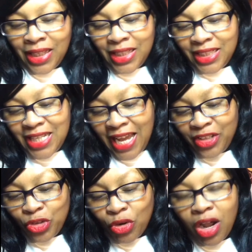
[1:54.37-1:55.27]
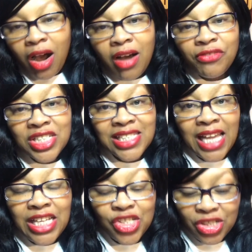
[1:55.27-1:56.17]
Let your
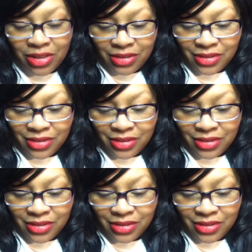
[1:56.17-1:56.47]
conversation